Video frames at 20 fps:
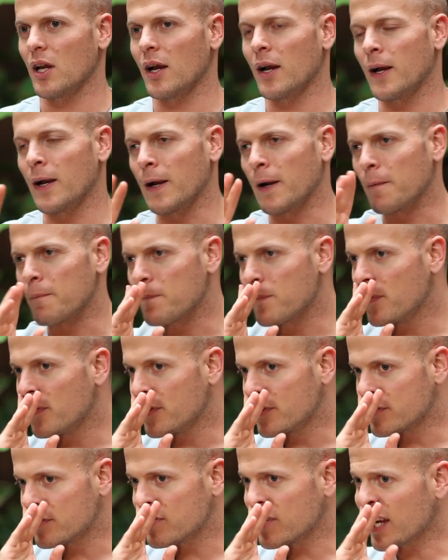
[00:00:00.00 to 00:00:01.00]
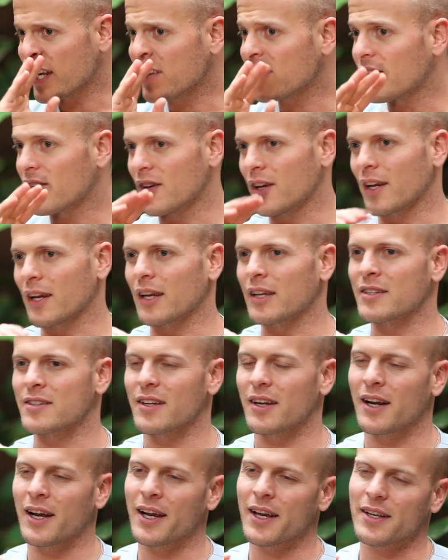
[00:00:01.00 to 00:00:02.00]
The second thing is
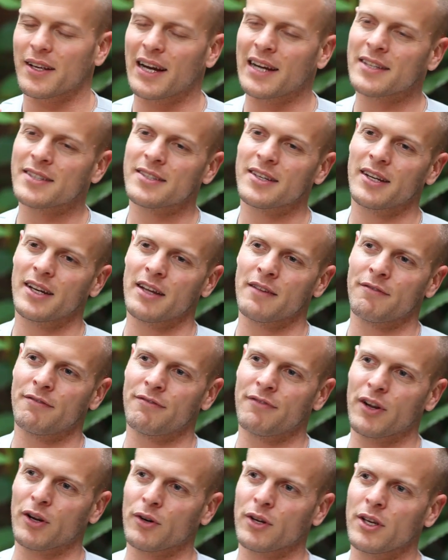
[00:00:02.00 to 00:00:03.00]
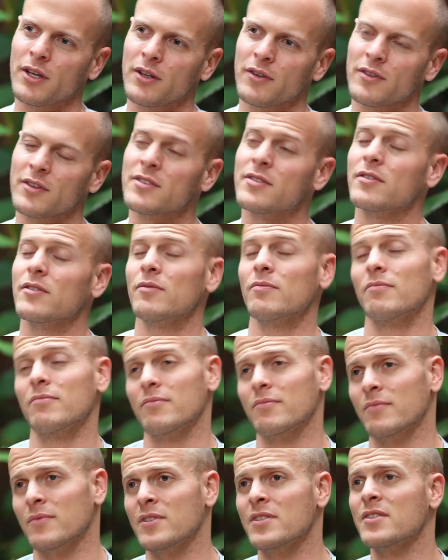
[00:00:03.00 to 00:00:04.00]
that I set this
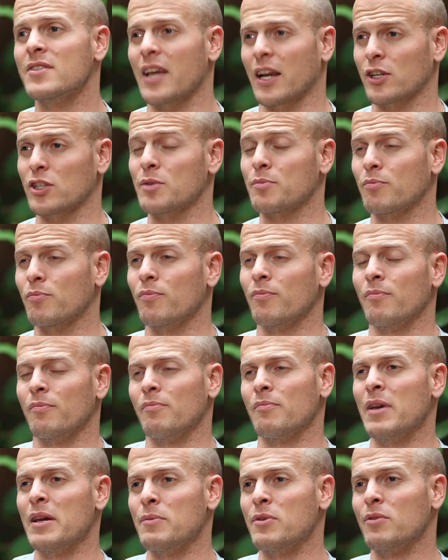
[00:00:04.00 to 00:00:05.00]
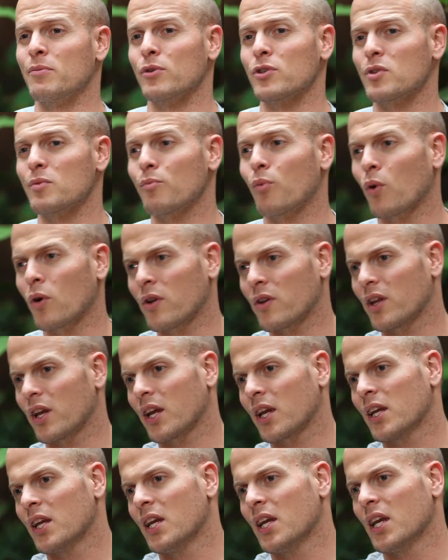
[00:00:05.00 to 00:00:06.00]
is actually maybe the most important
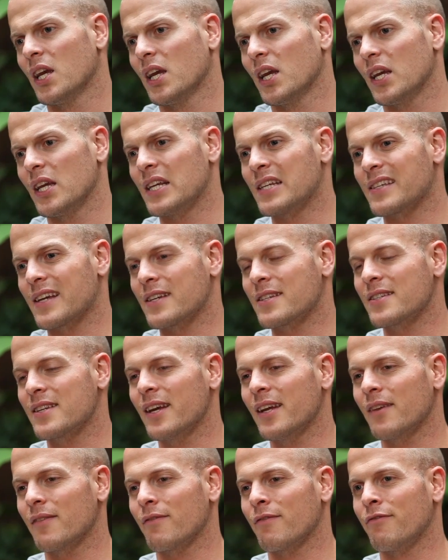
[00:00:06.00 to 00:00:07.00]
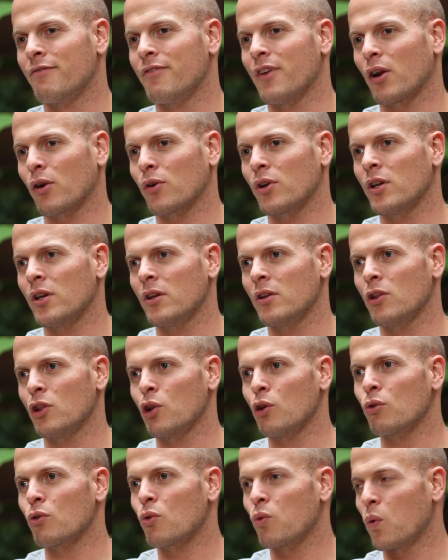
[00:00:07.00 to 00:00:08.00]
thing, is I set very
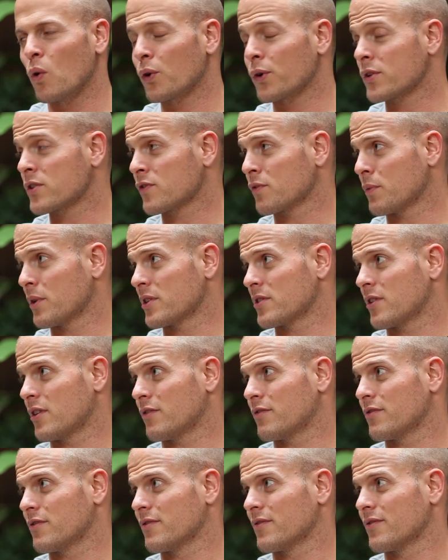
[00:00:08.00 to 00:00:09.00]
low quotas for myself.